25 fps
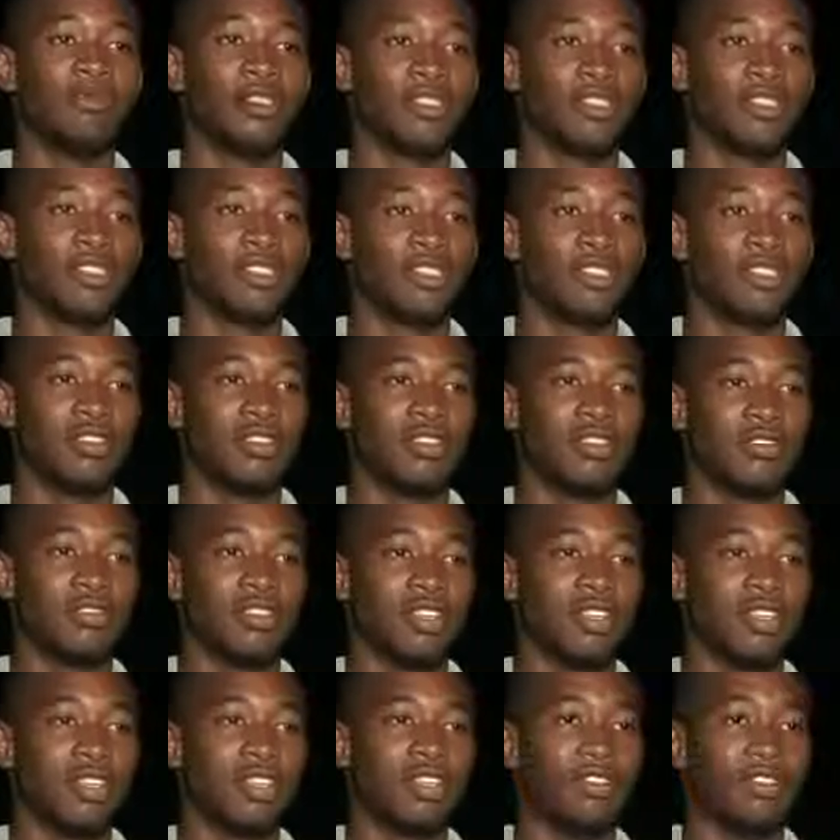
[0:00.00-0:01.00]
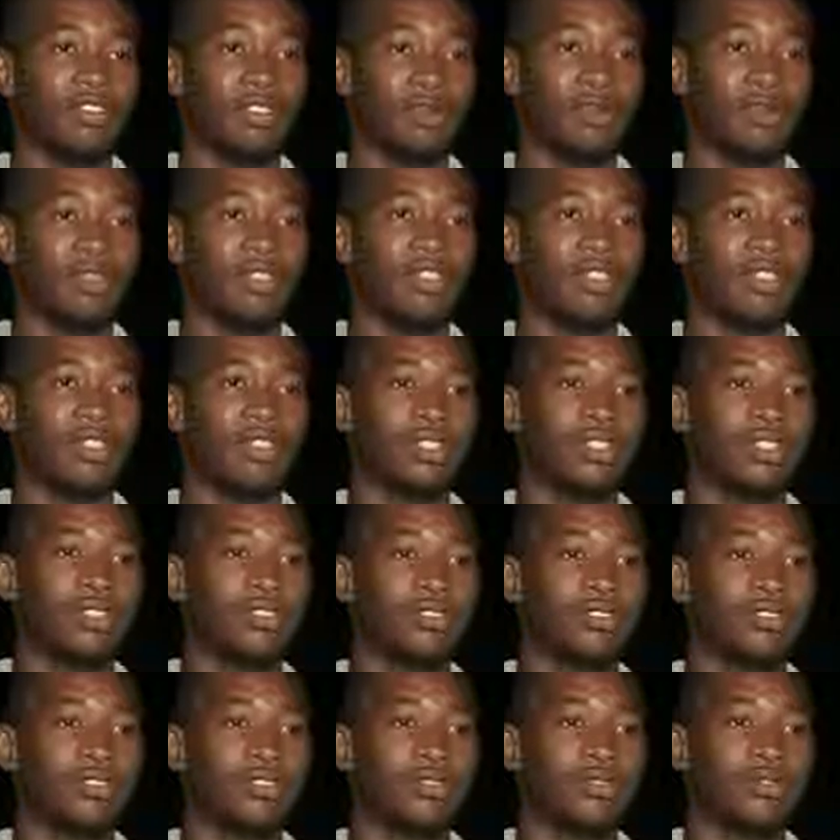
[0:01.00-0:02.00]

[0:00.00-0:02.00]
myself and live a better life.